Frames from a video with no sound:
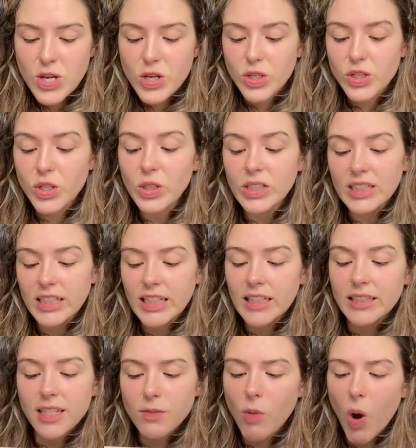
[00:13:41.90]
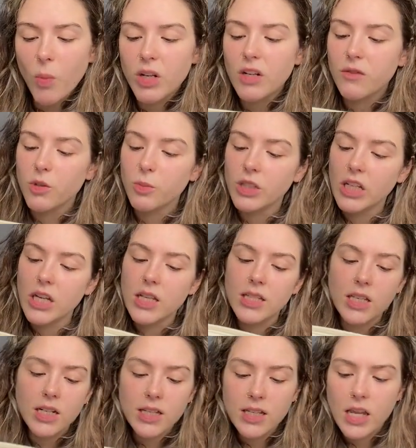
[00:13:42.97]
"Certainly. This moment, if you please.
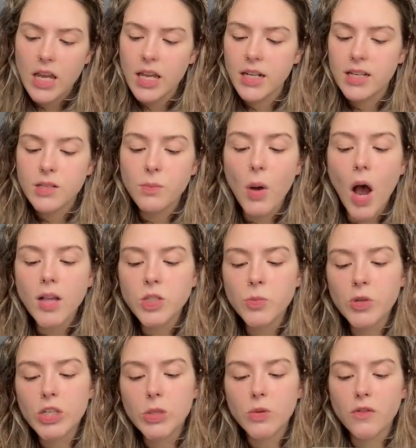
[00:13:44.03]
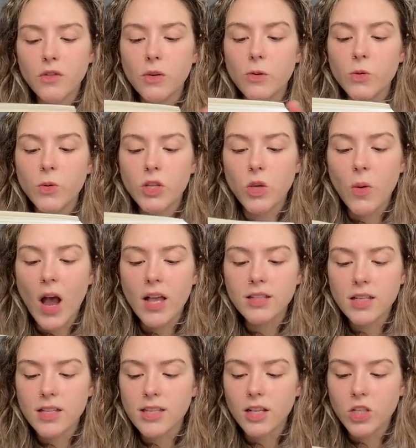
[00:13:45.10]
It is impossible to refuse when you ask
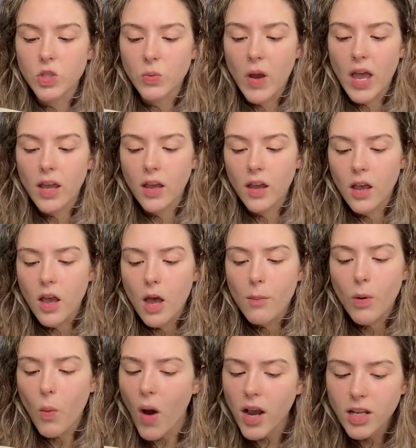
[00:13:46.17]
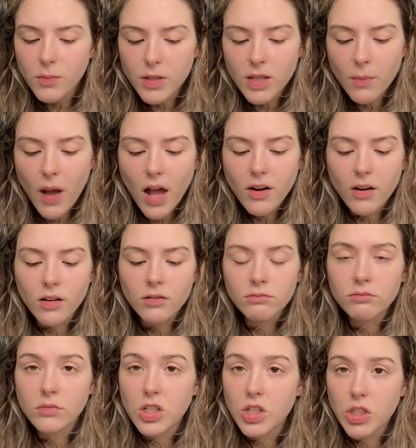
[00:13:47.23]
in such a way. But what can be the matter?
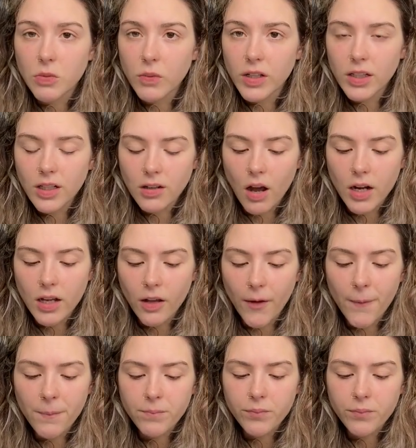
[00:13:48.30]
Is she really not ill?"